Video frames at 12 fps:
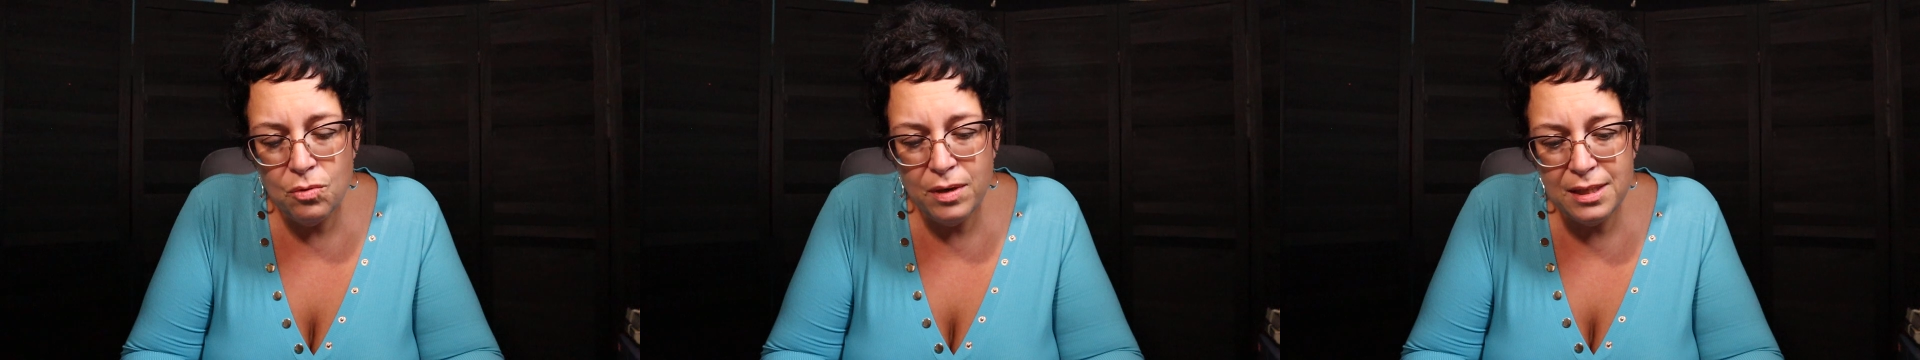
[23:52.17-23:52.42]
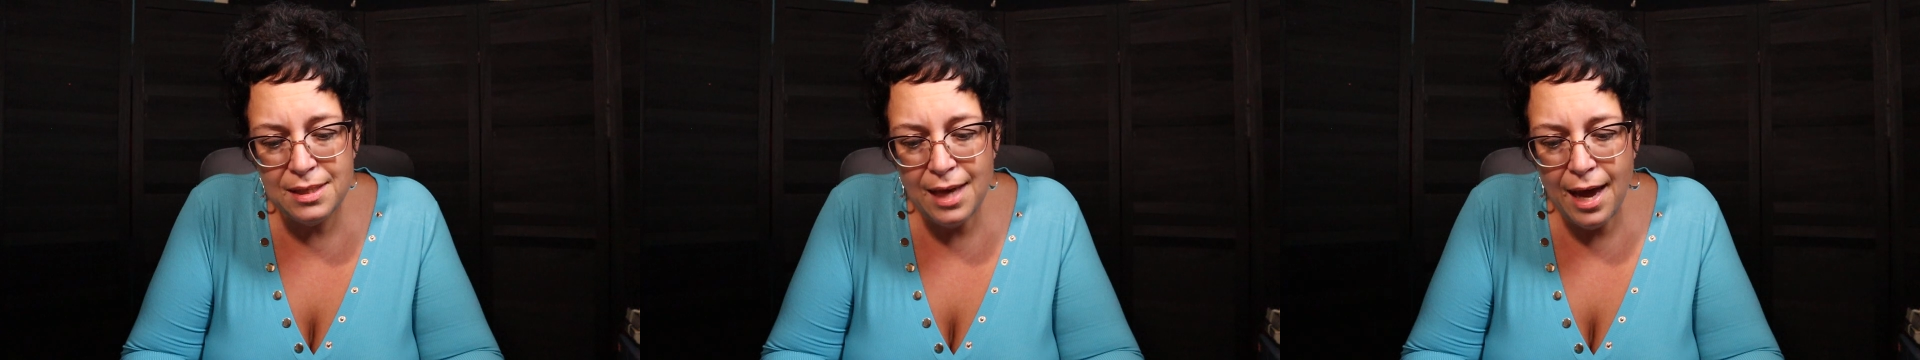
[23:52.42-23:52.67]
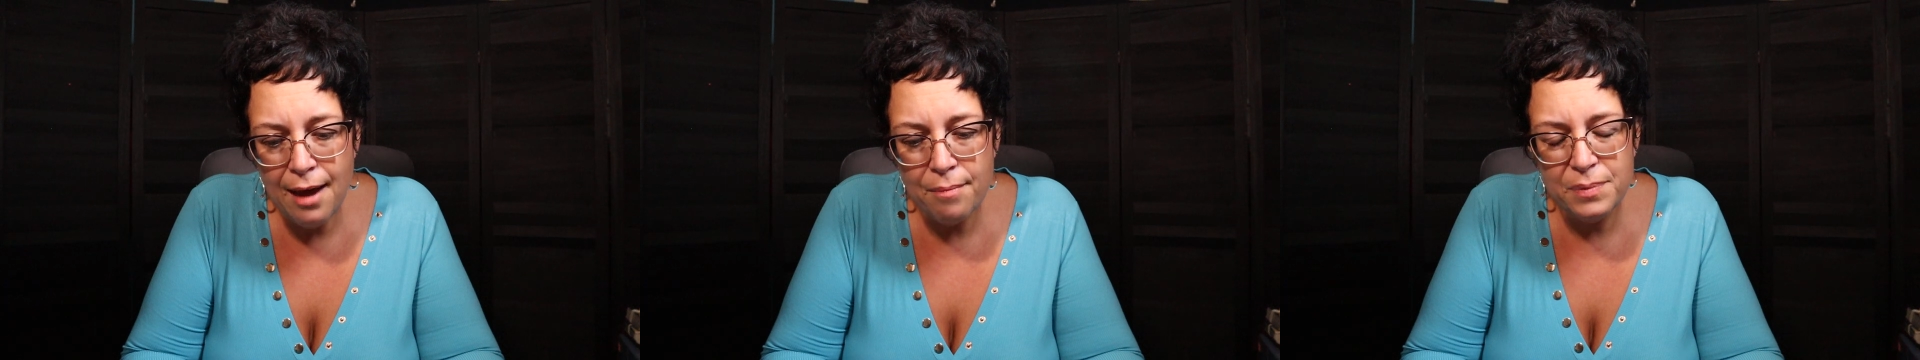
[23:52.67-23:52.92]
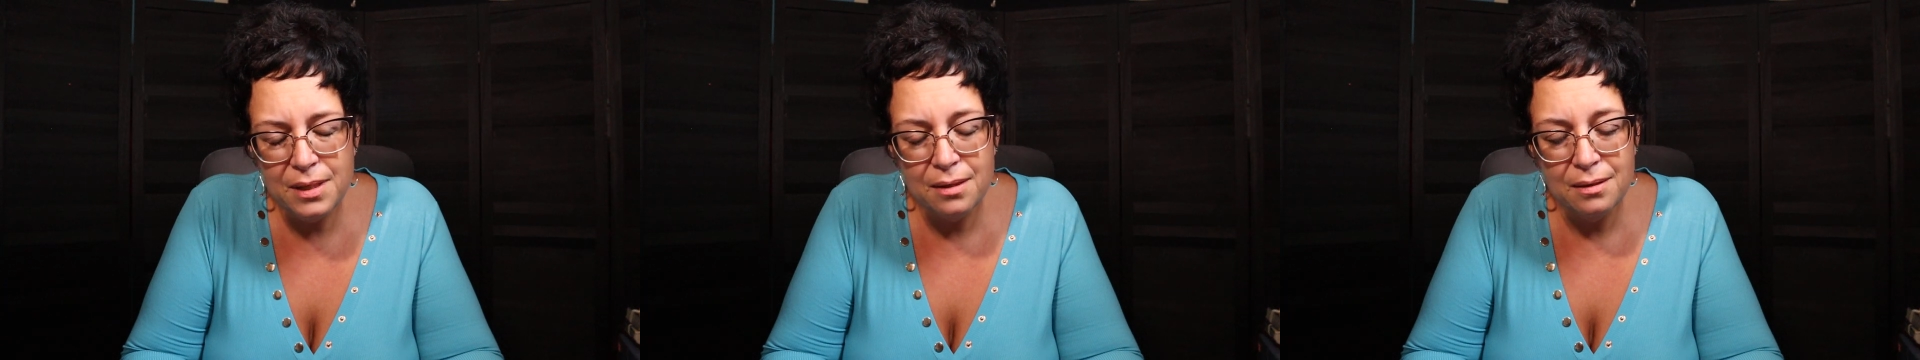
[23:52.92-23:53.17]
to
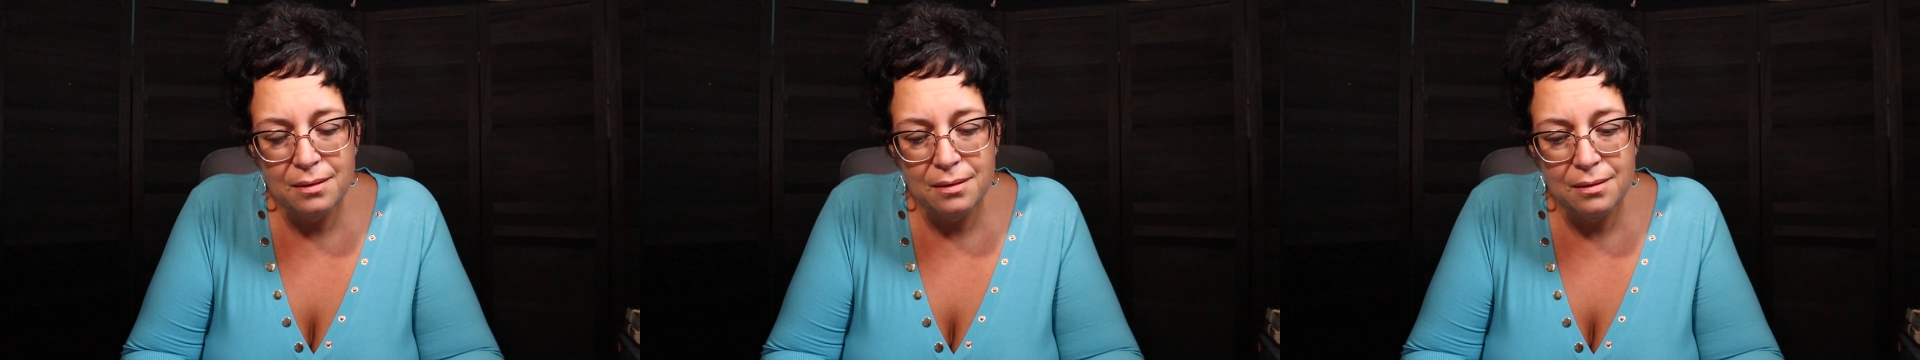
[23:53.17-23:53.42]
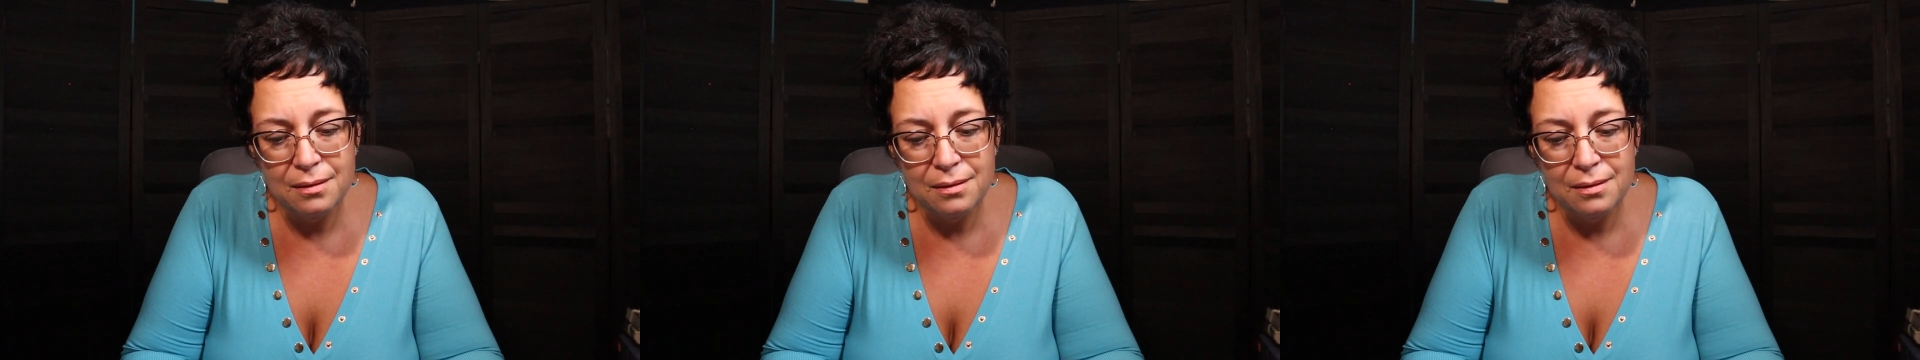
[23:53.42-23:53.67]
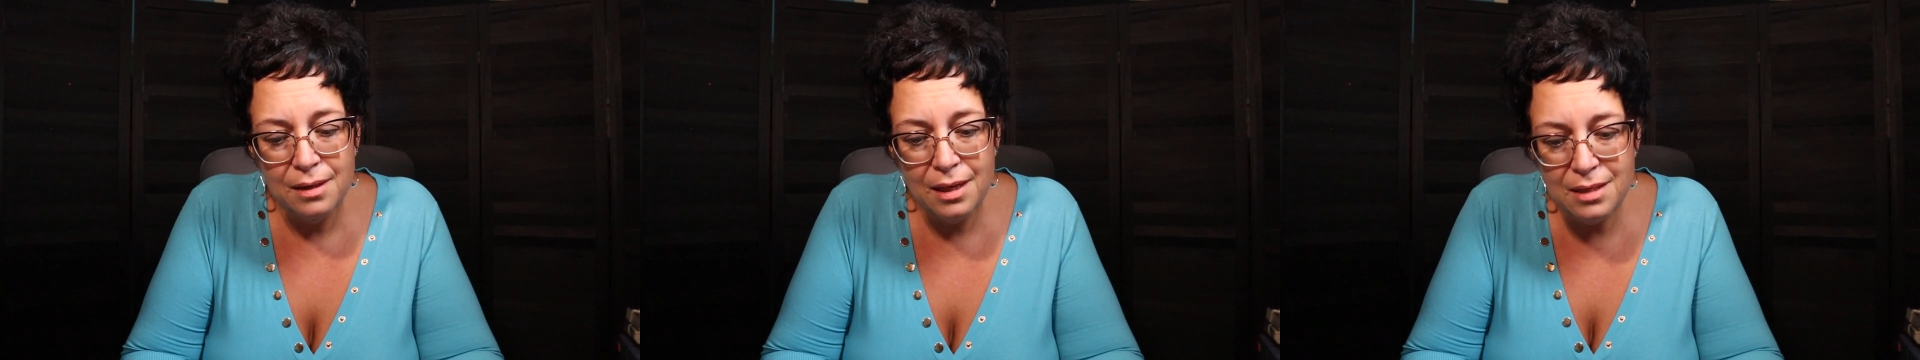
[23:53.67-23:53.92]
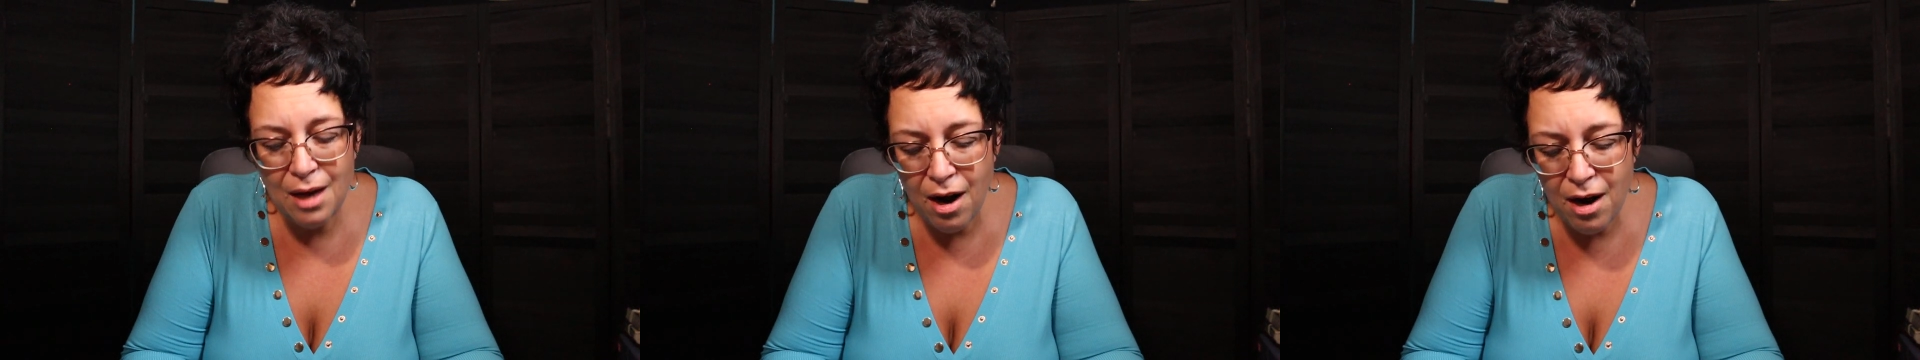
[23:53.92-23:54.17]
accept.
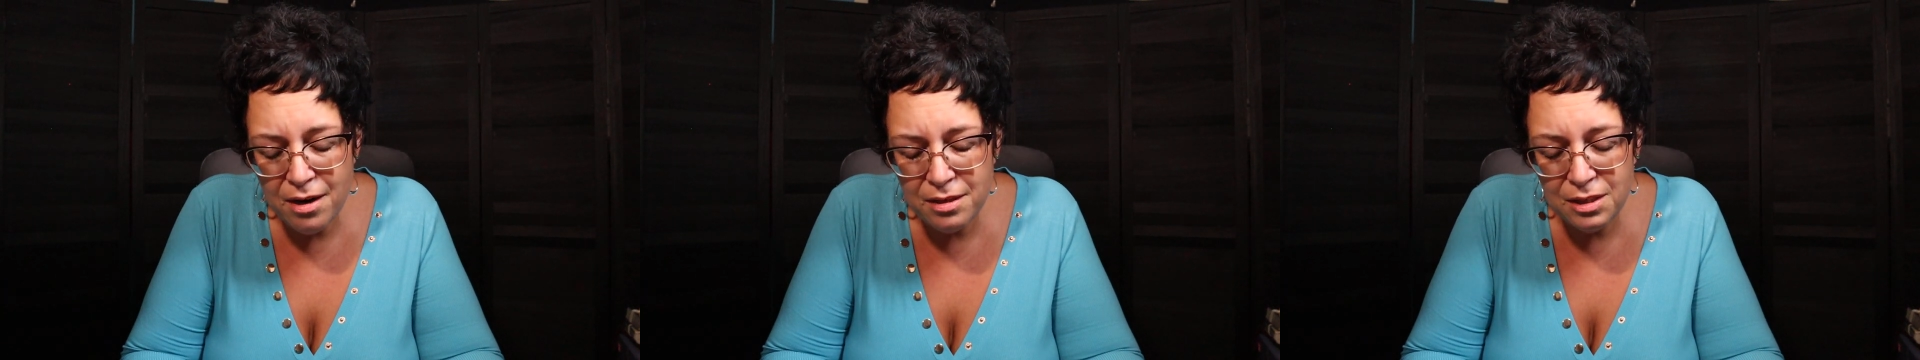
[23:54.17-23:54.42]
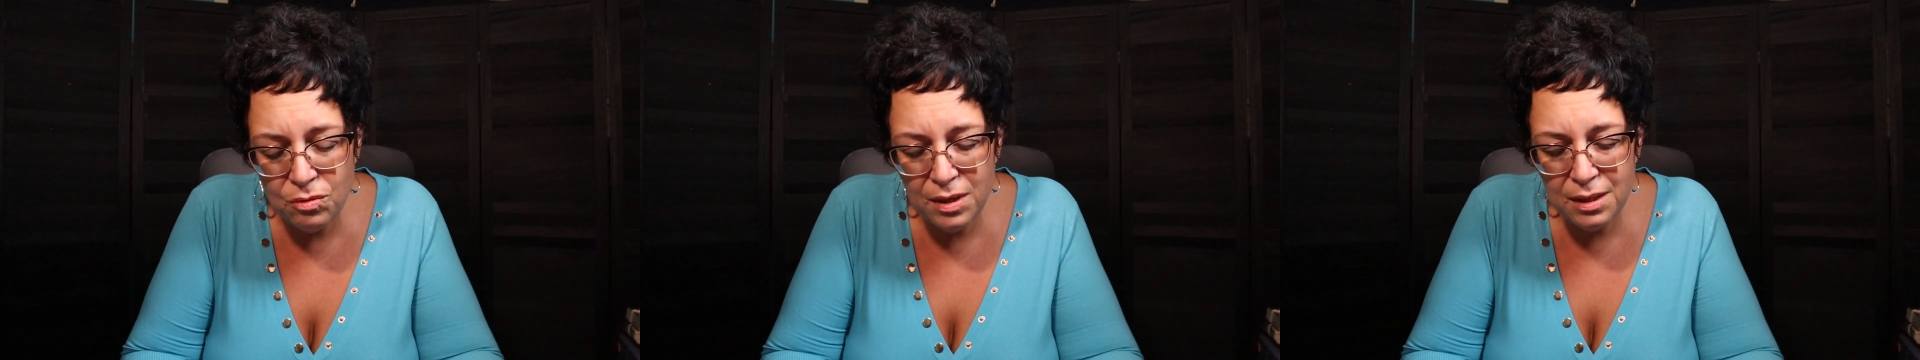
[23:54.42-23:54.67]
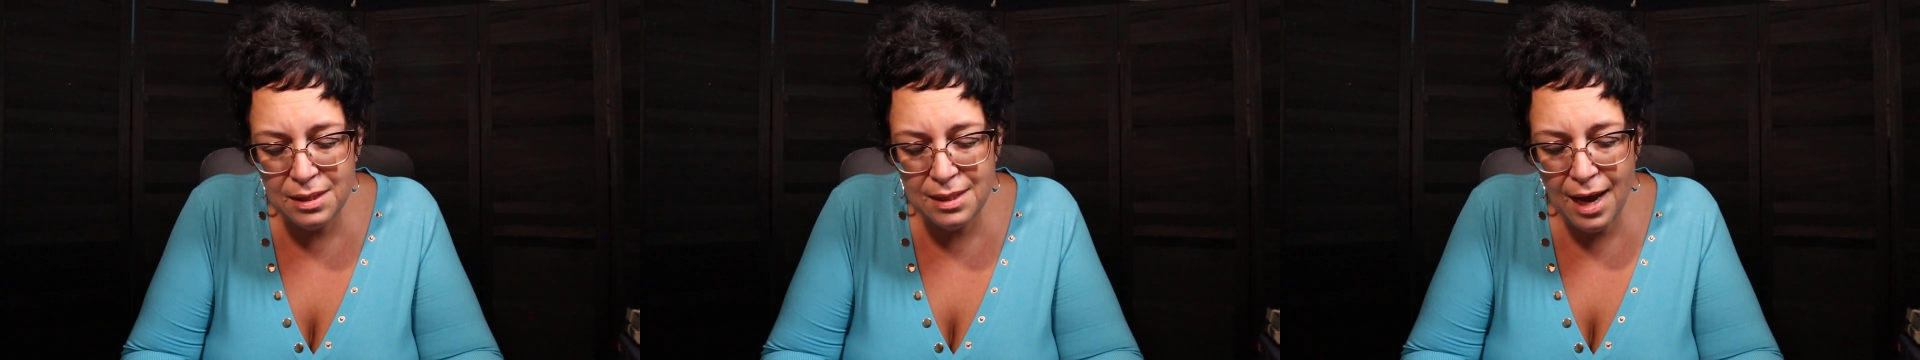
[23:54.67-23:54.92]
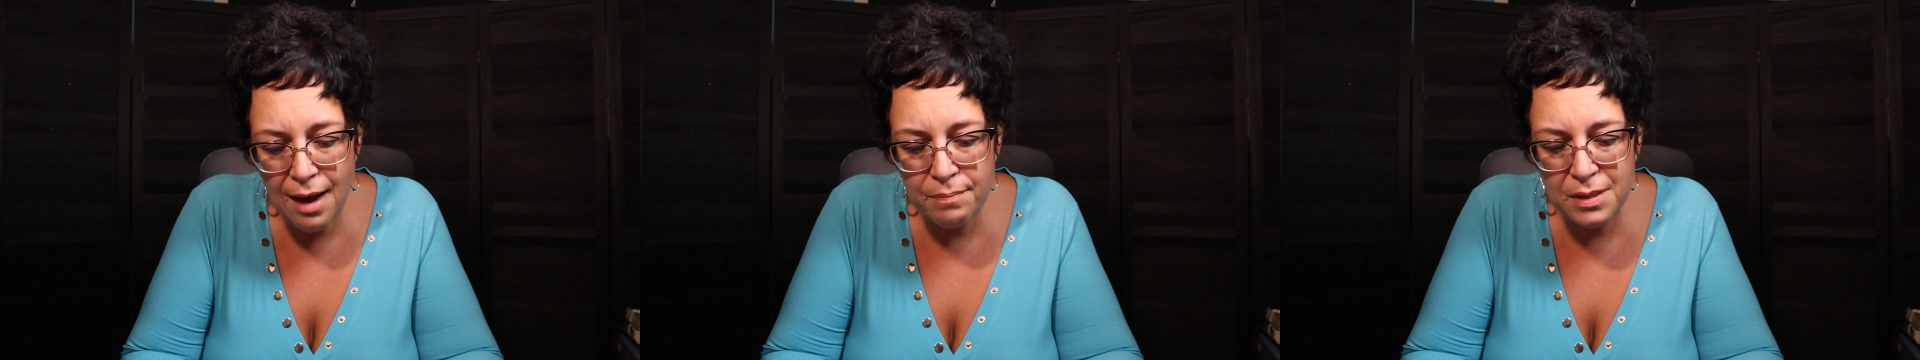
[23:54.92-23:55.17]
It's hard to
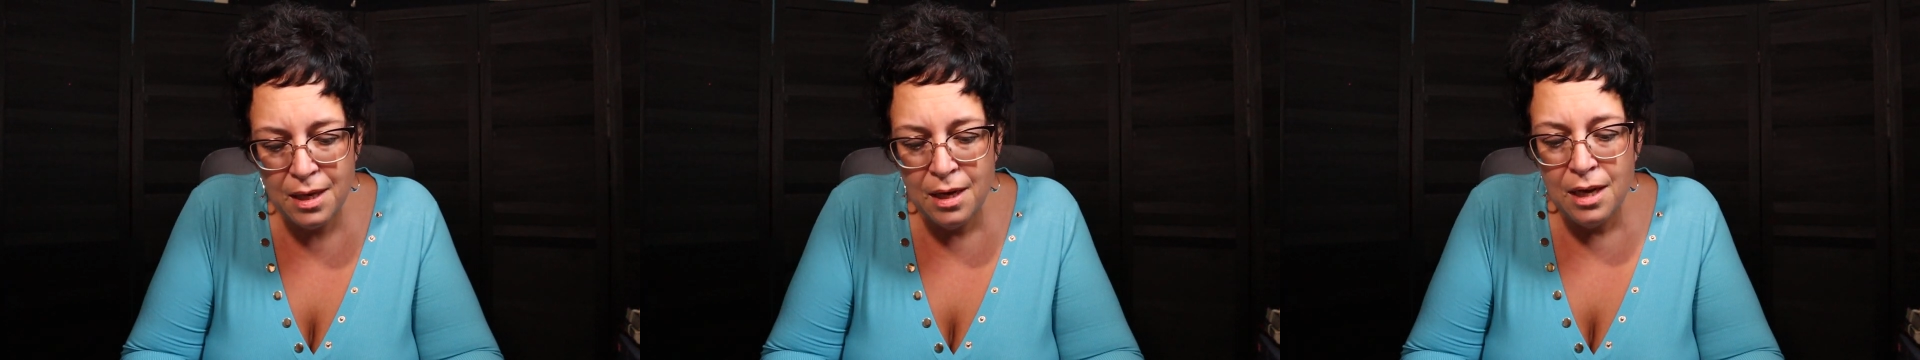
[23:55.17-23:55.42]
accept.